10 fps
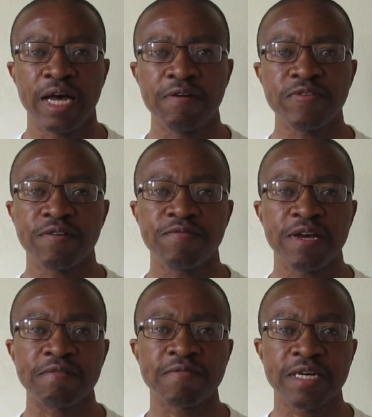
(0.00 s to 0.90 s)
After
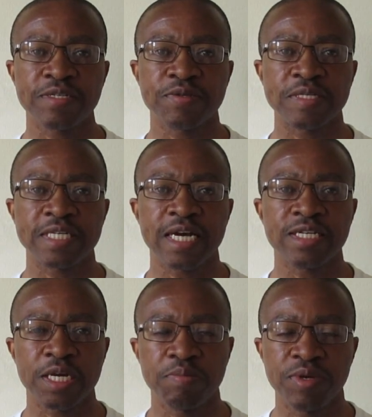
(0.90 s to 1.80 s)
5 years, you
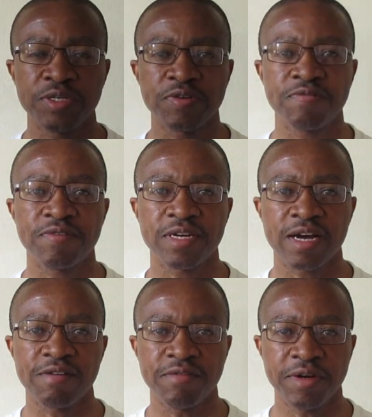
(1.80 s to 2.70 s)
start a bit of
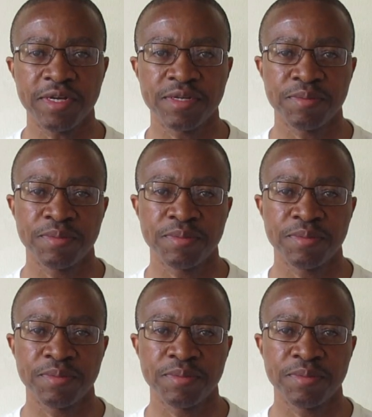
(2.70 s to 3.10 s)
recovery.